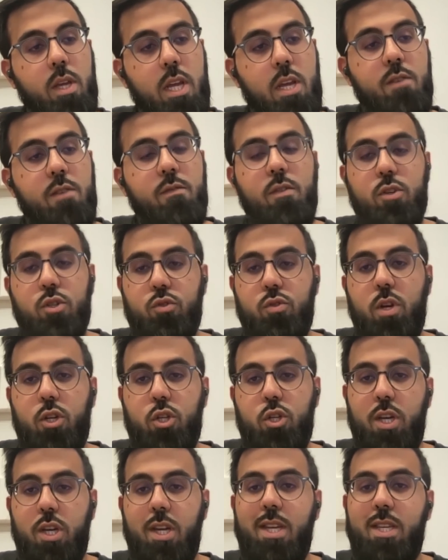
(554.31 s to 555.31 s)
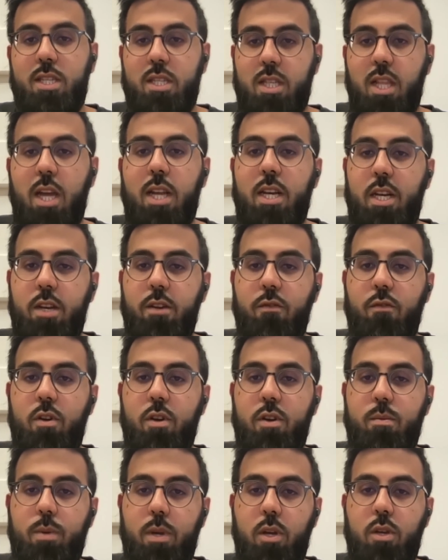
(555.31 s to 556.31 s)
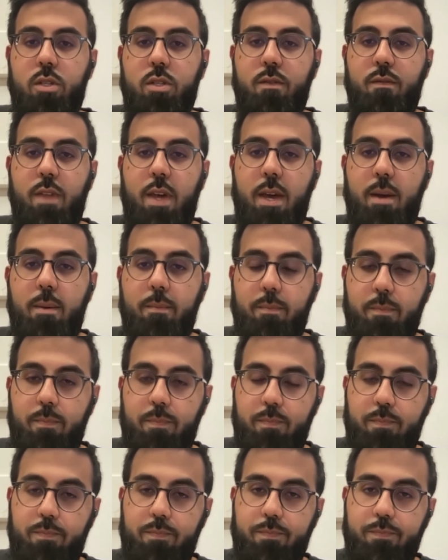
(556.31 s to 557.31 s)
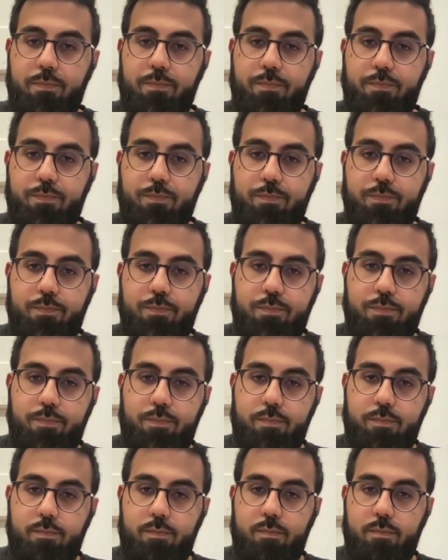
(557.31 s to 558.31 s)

infrastructure is slightly different because of that. Okay. What about